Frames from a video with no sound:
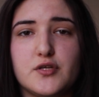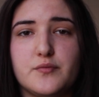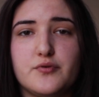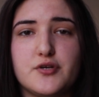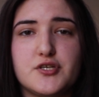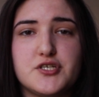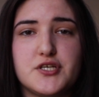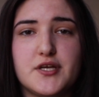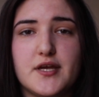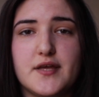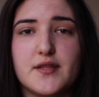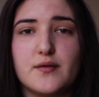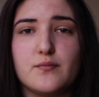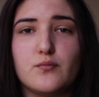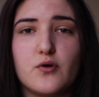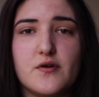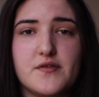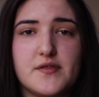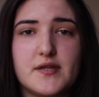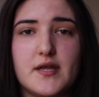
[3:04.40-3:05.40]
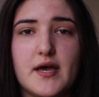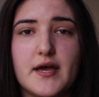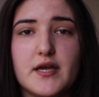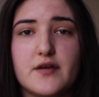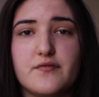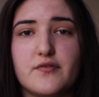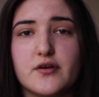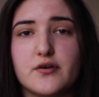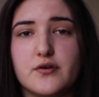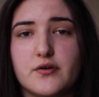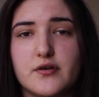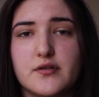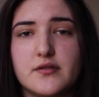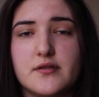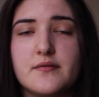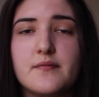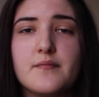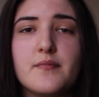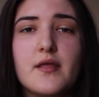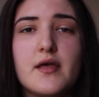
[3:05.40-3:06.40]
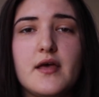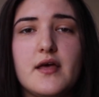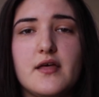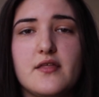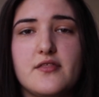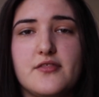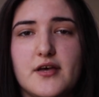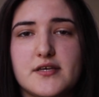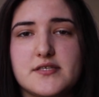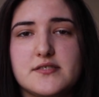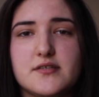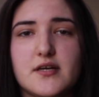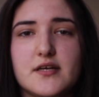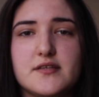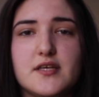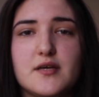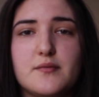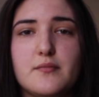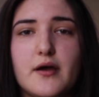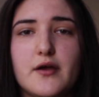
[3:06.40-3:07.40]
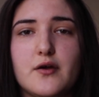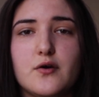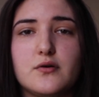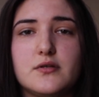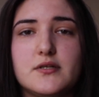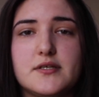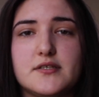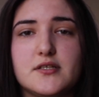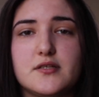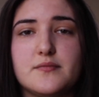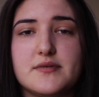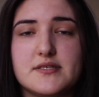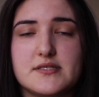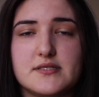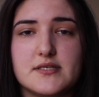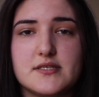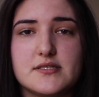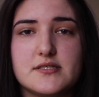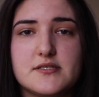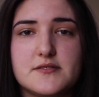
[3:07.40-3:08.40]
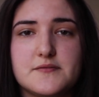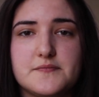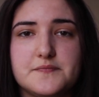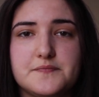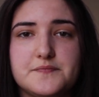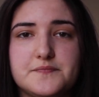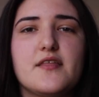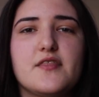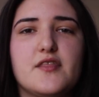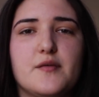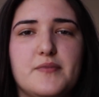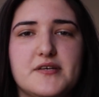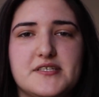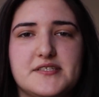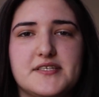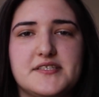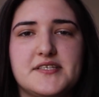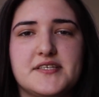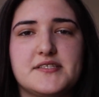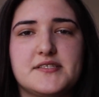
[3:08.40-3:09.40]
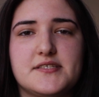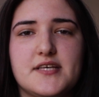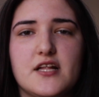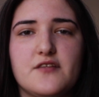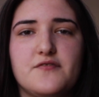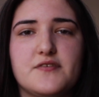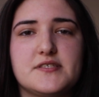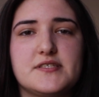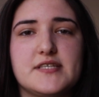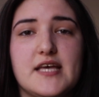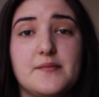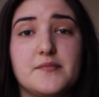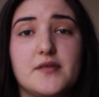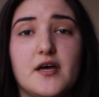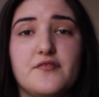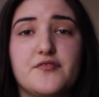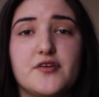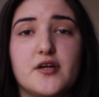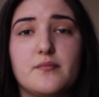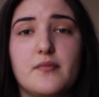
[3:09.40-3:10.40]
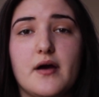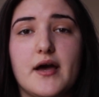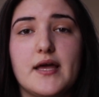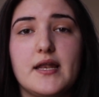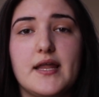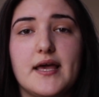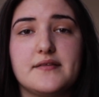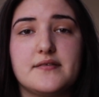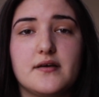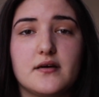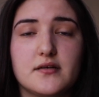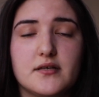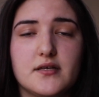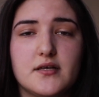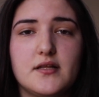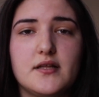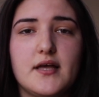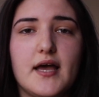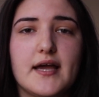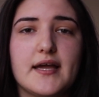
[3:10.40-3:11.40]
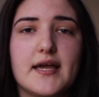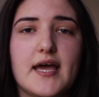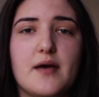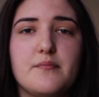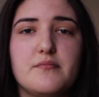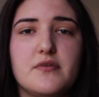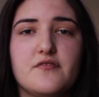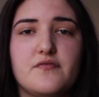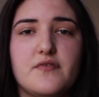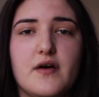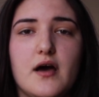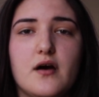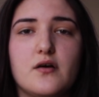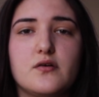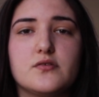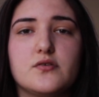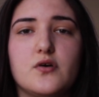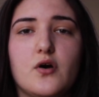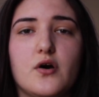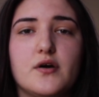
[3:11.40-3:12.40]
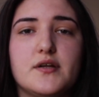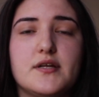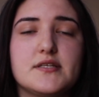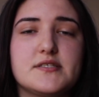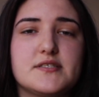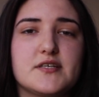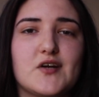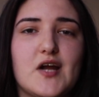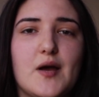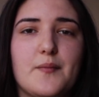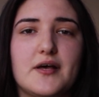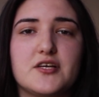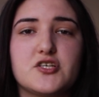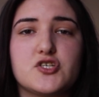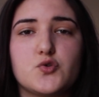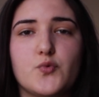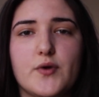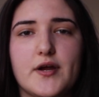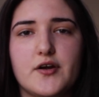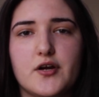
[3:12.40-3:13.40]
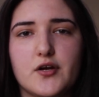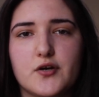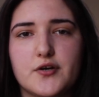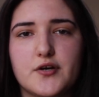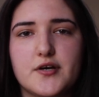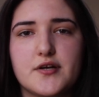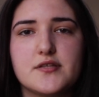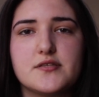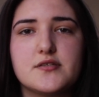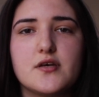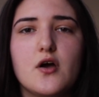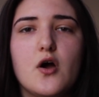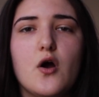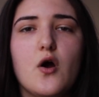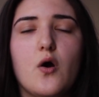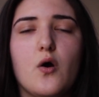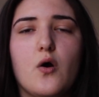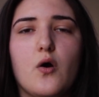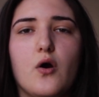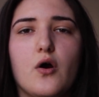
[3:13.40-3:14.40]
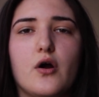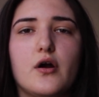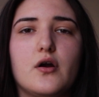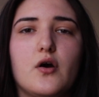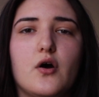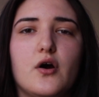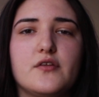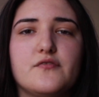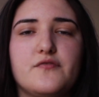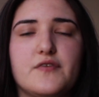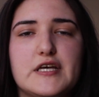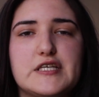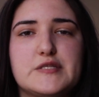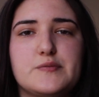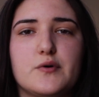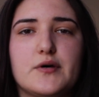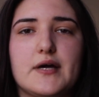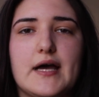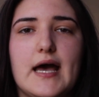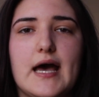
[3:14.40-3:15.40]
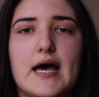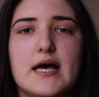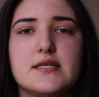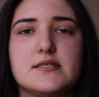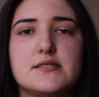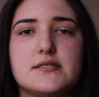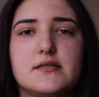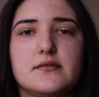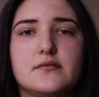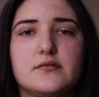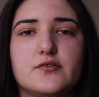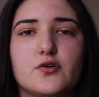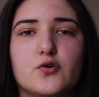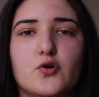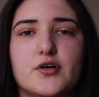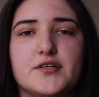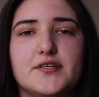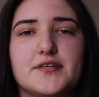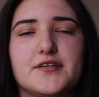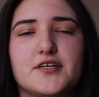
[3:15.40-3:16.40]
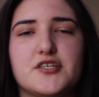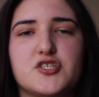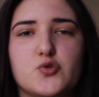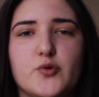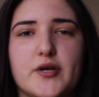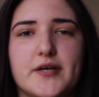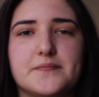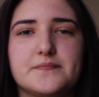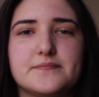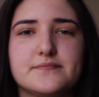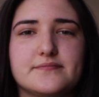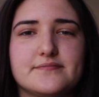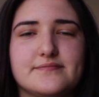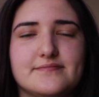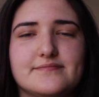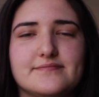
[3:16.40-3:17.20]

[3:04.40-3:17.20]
could appreciate them more than I ever could, thus starting my own little business. The business itself is named after my late uncle and can be found on Instagram as Xuereb Records or on Facebook as Recorditas Xuereb.